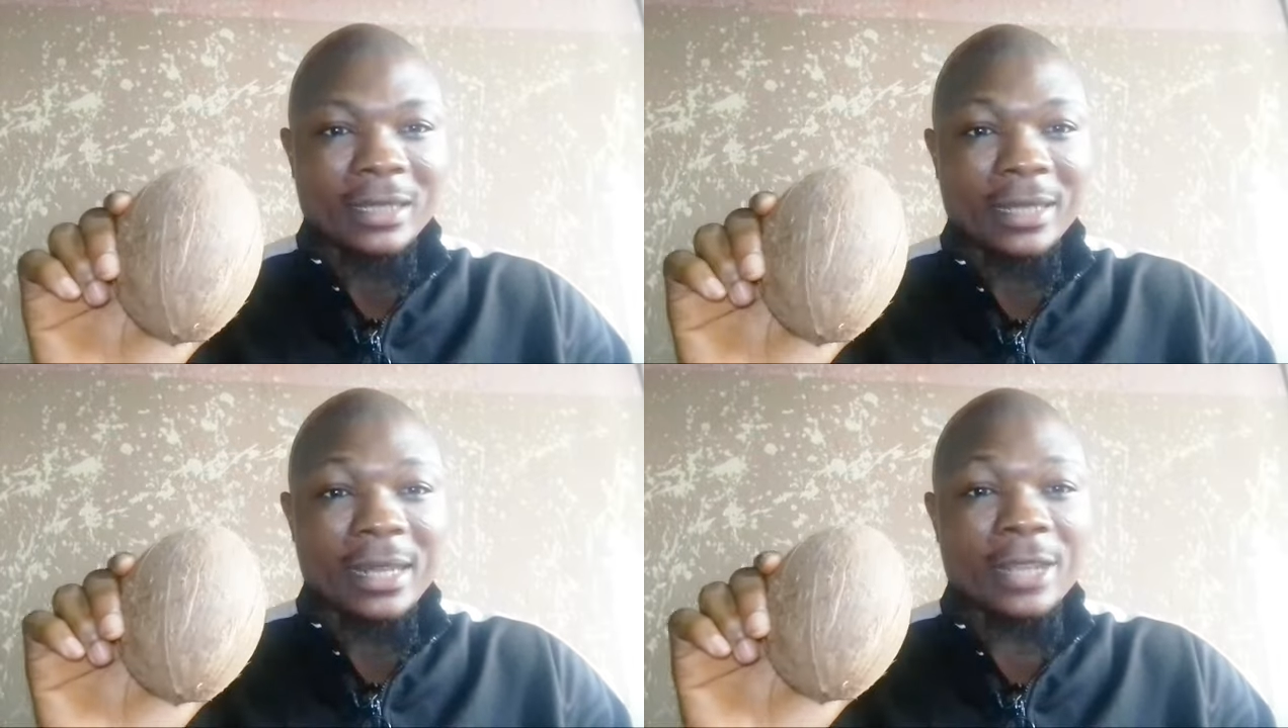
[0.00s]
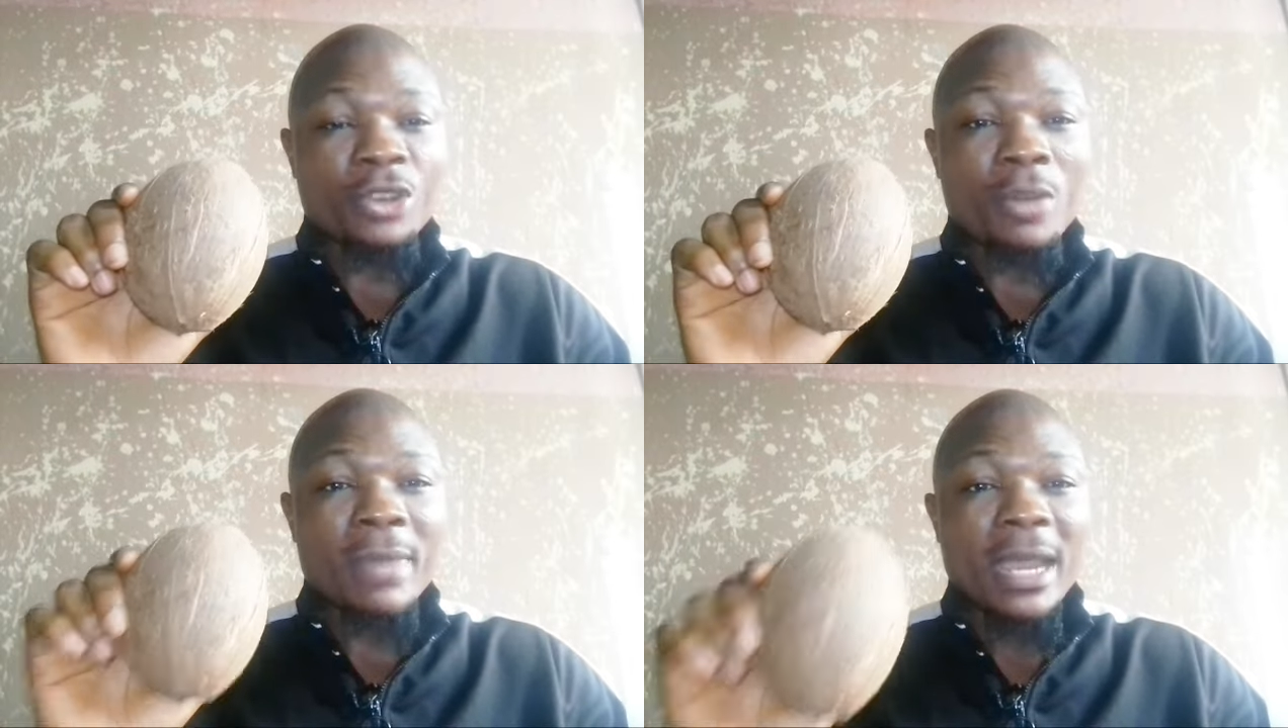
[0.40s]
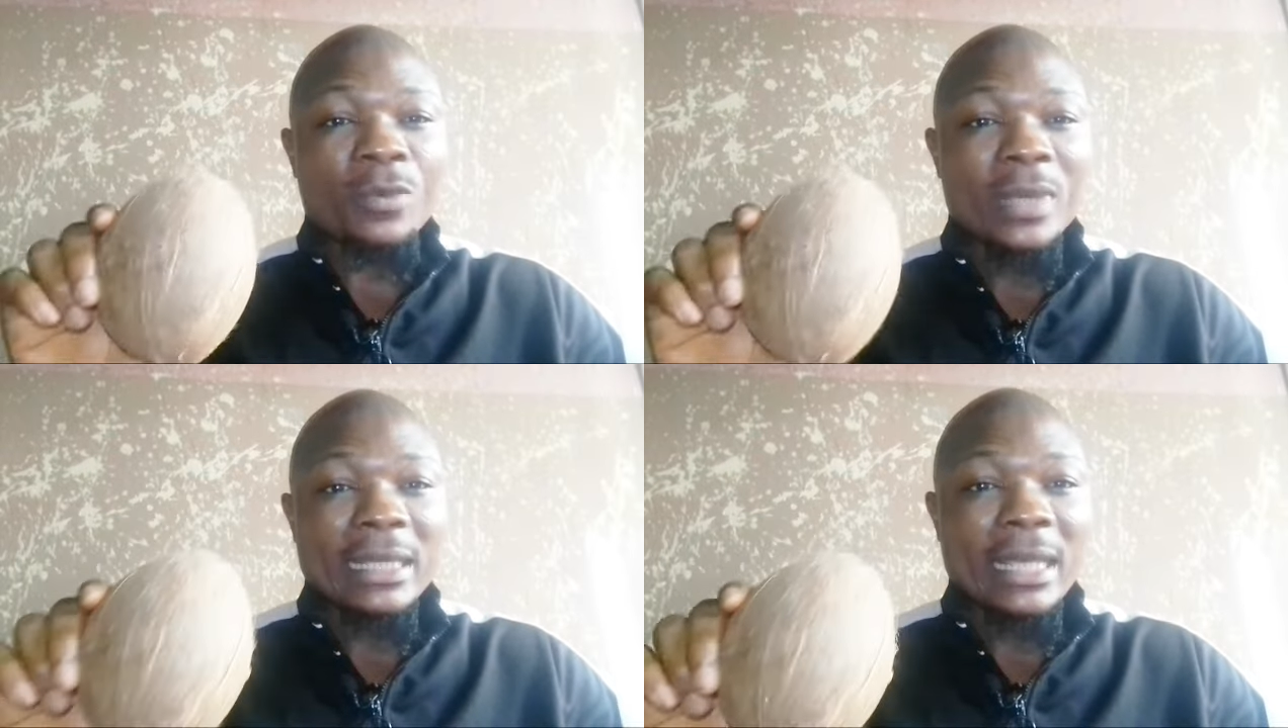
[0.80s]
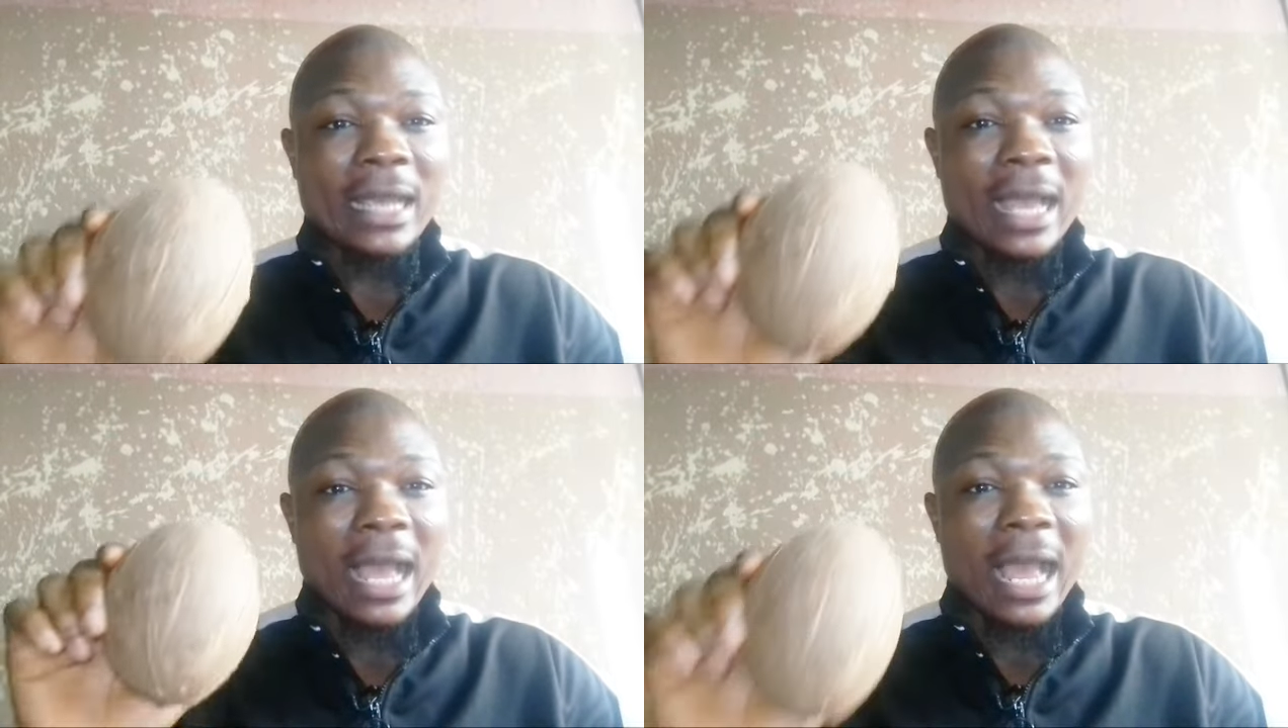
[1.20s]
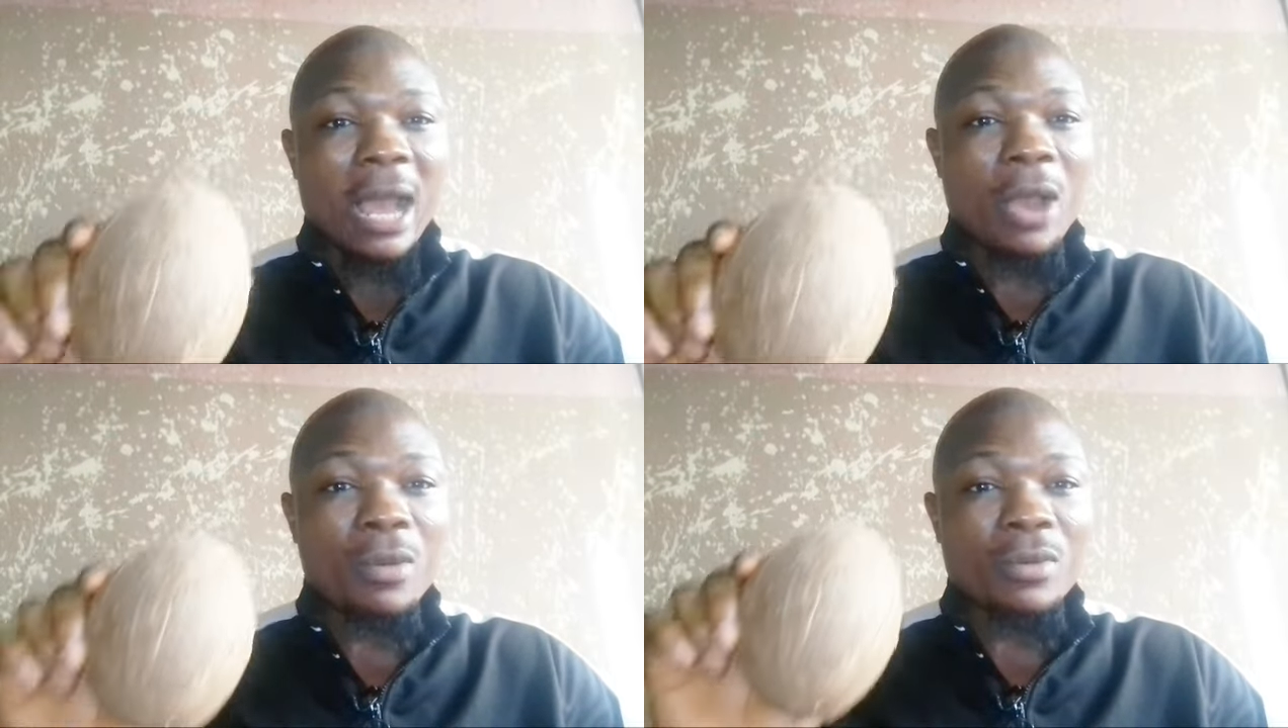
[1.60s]
And the natural mind will think,
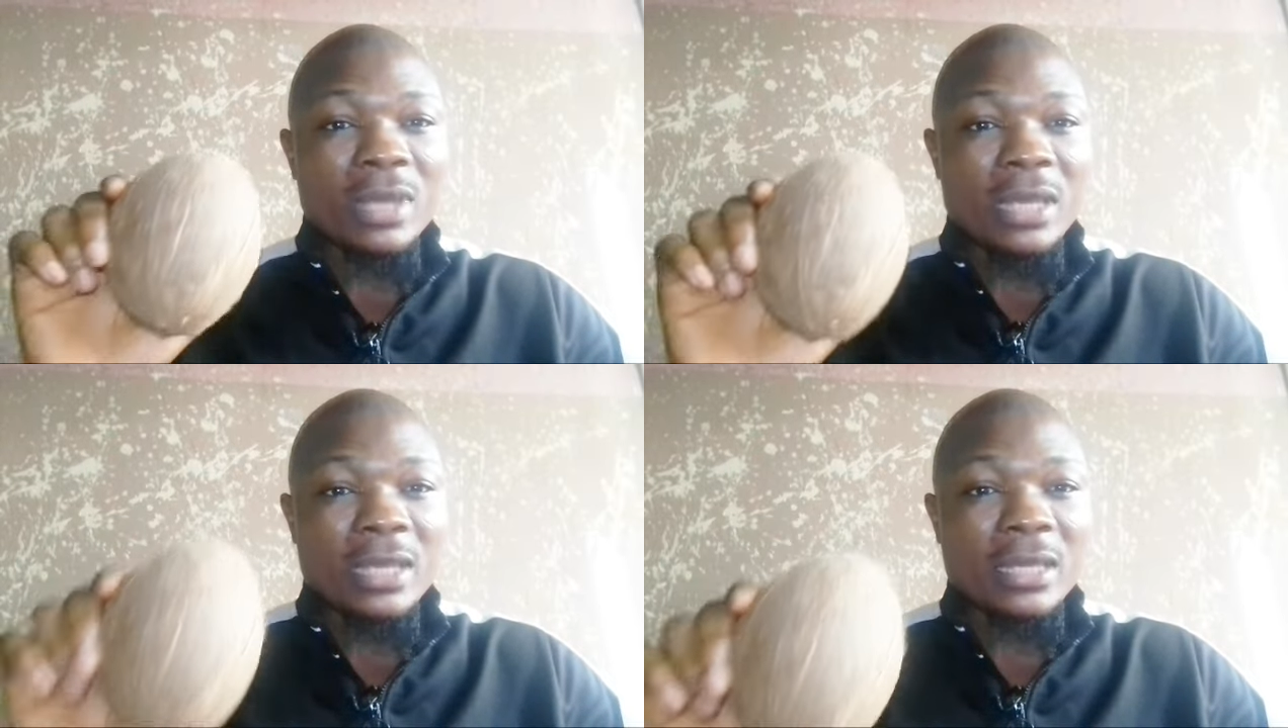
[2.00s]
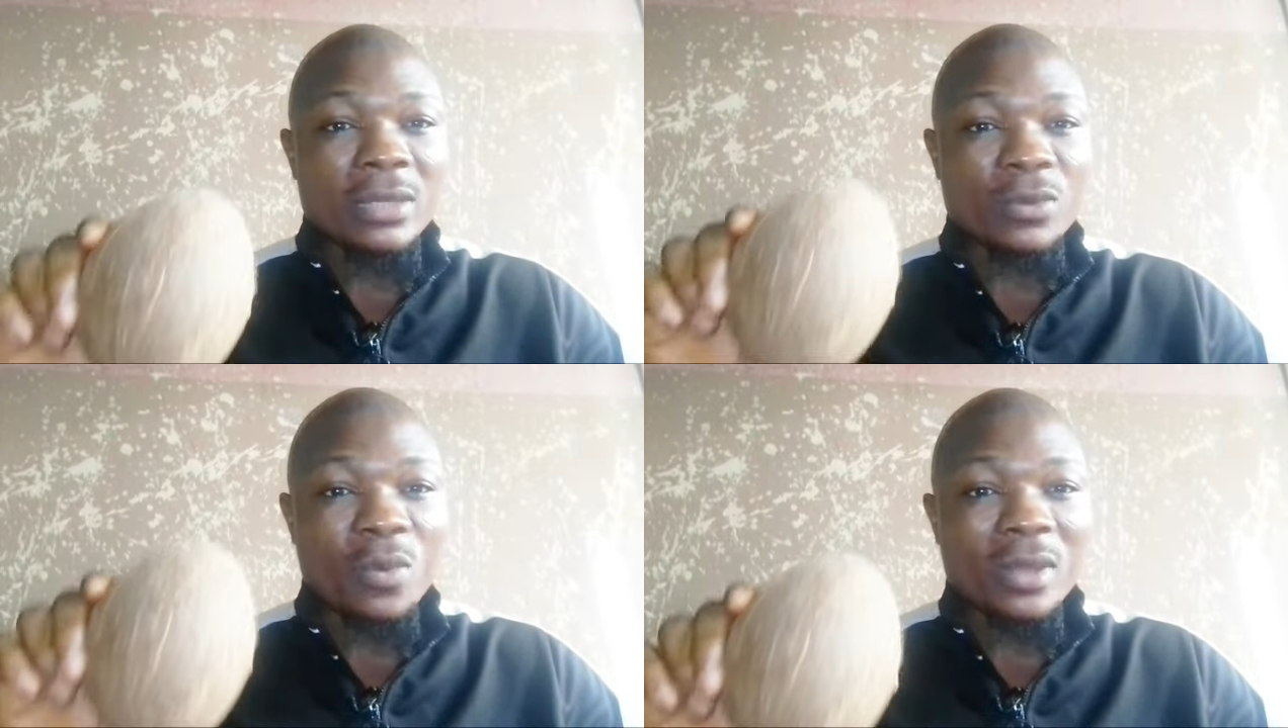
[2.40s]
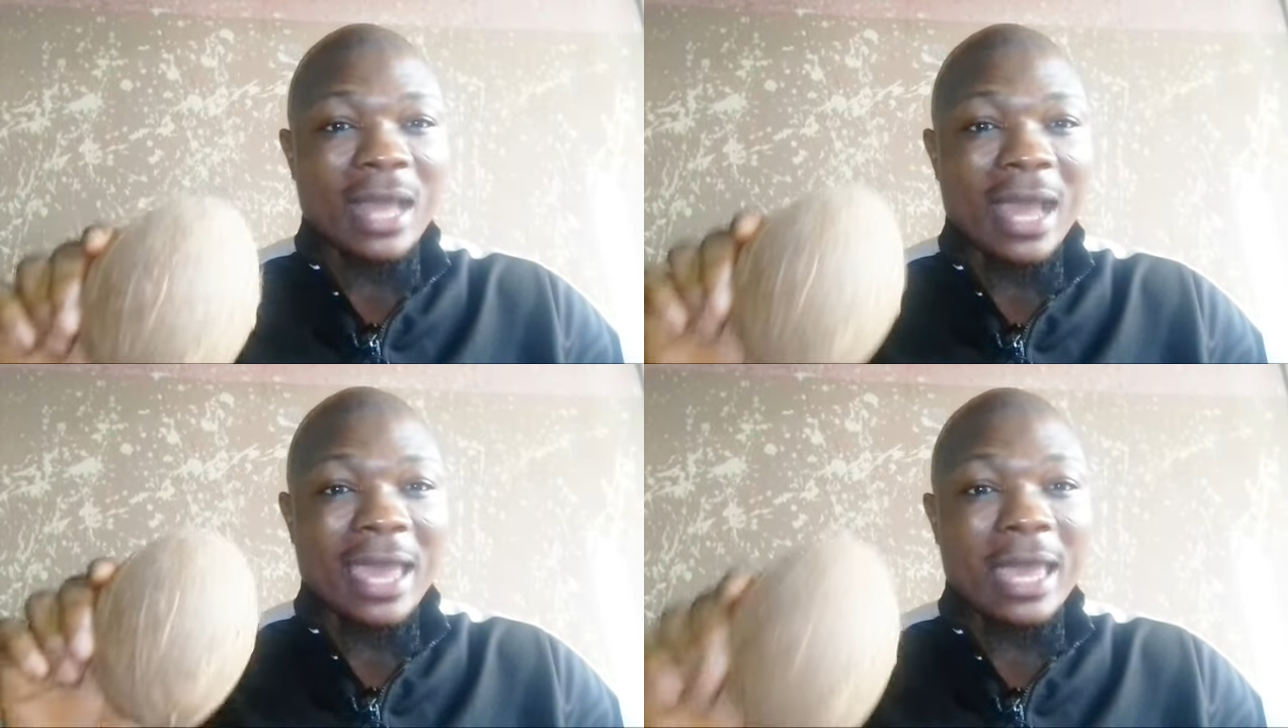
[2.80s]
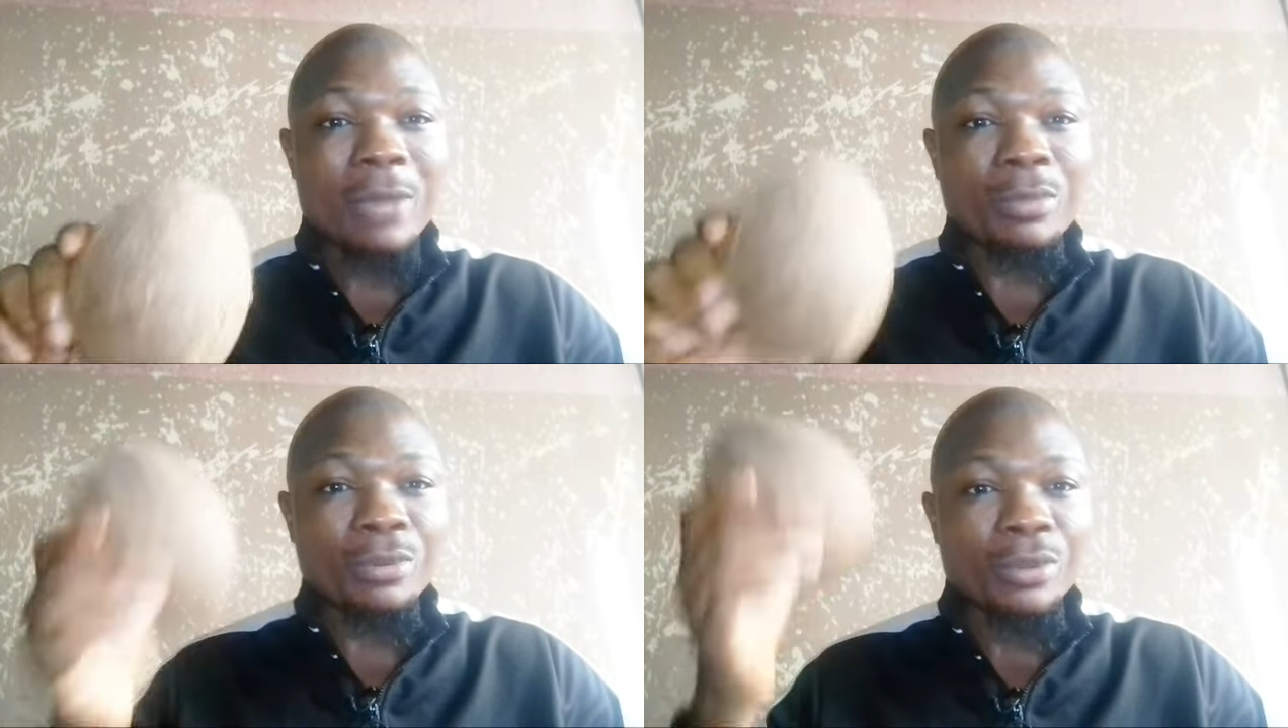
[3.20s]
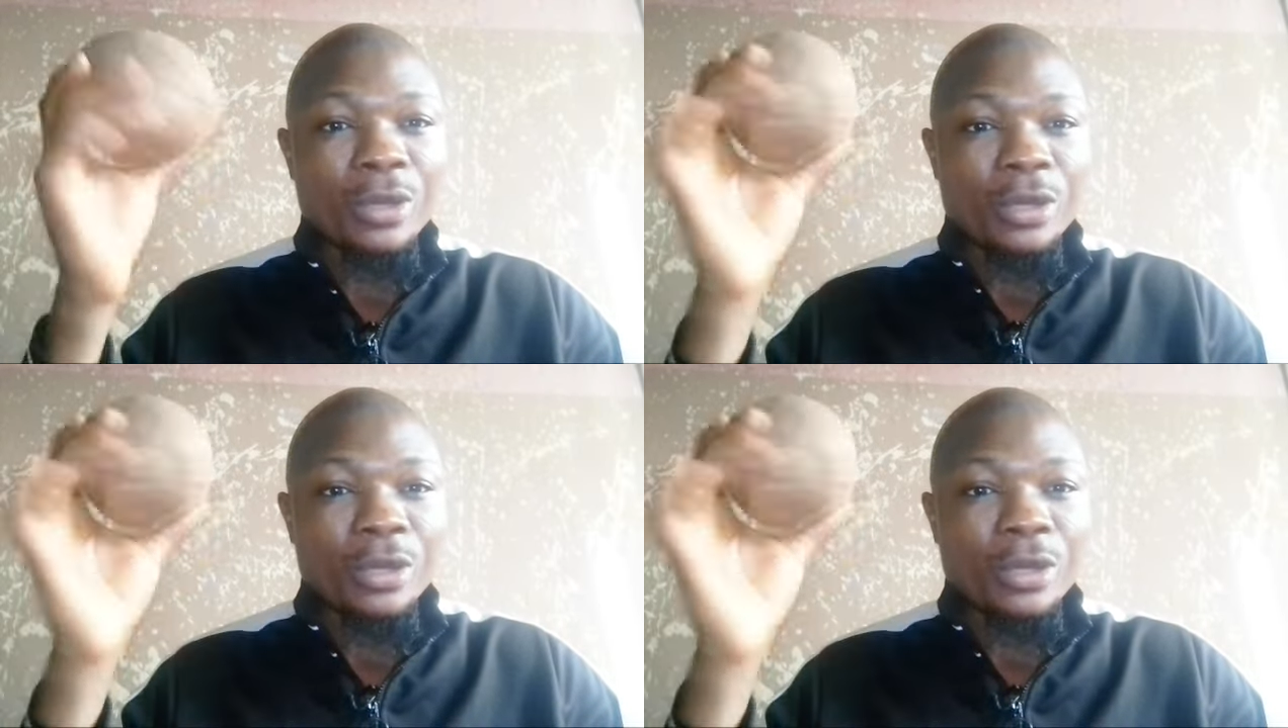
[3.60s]
how is water able